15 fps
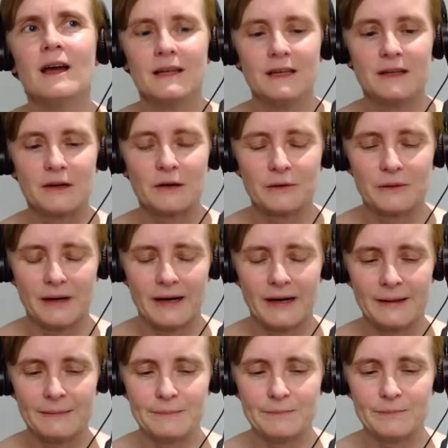
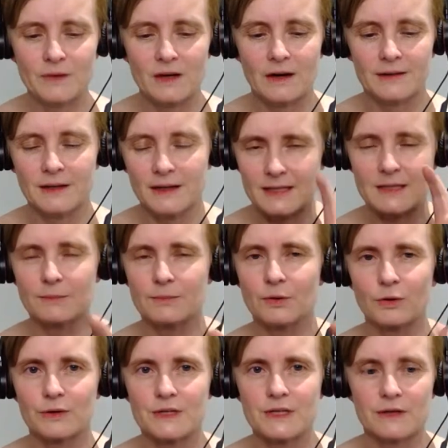I think it's
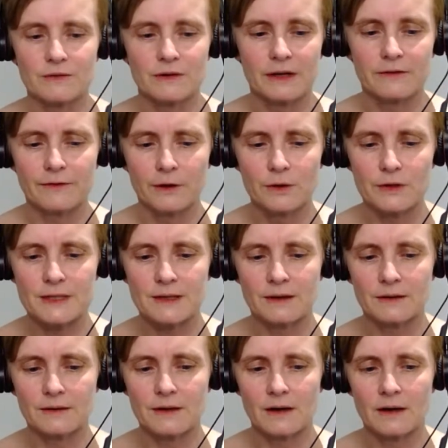important to really focus
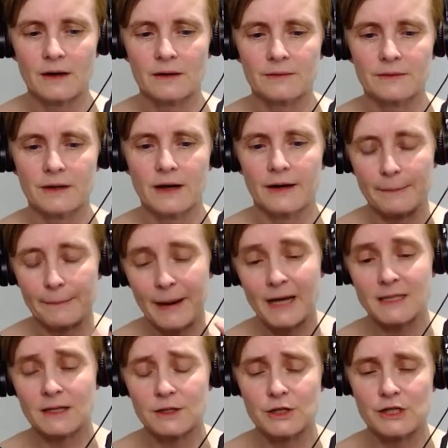on the kind of
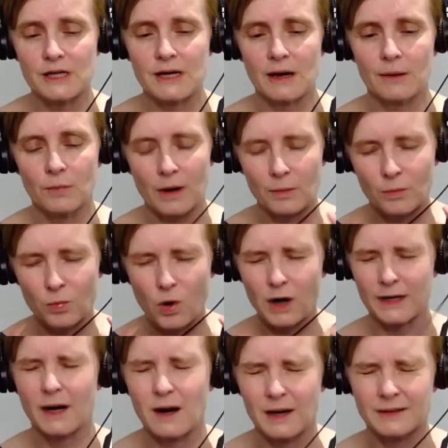pedagogy and
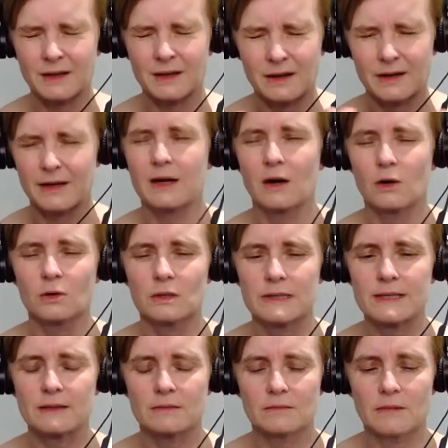what are the learning
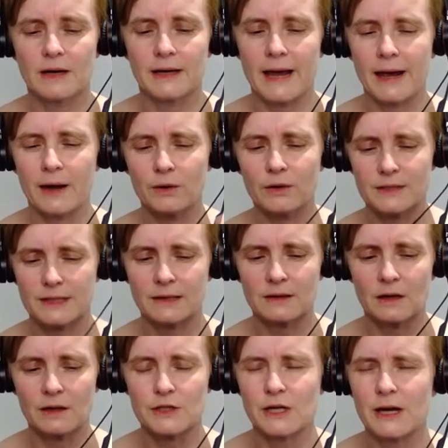goals and how can
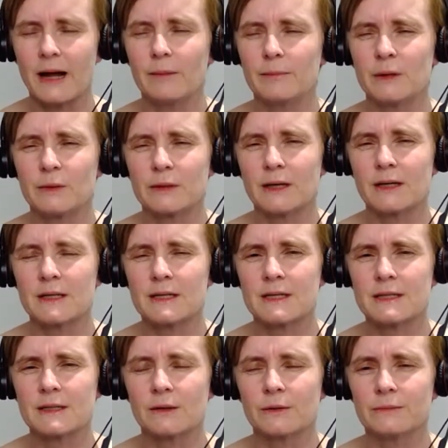technology help me with that.
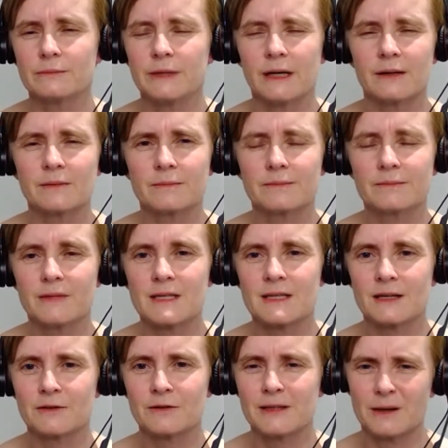So yeah, is
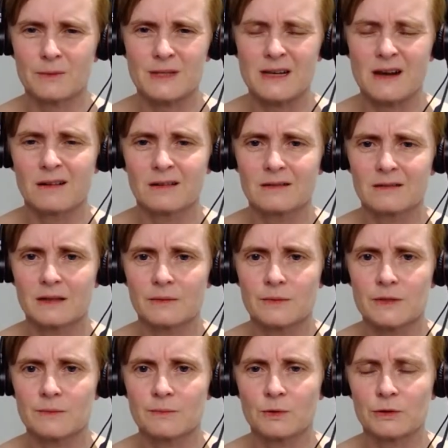that all right? That was long. That was my.